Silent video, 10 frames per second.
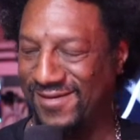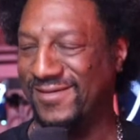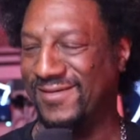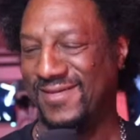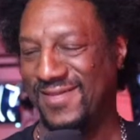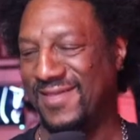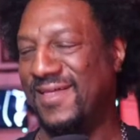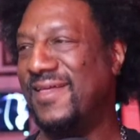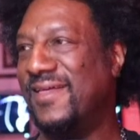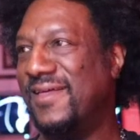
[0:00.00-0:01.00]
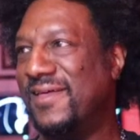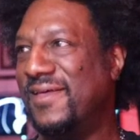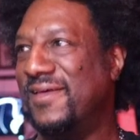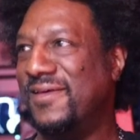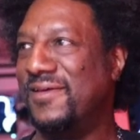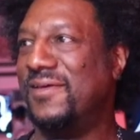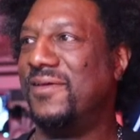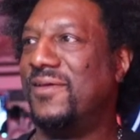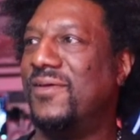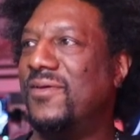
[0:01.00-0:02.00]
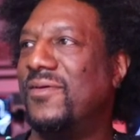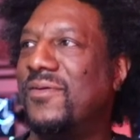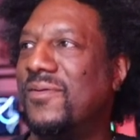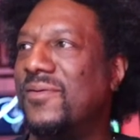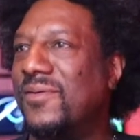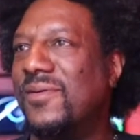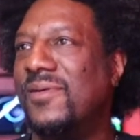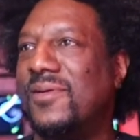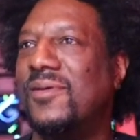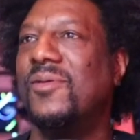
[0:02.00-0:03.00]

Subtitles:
basically a man's thing,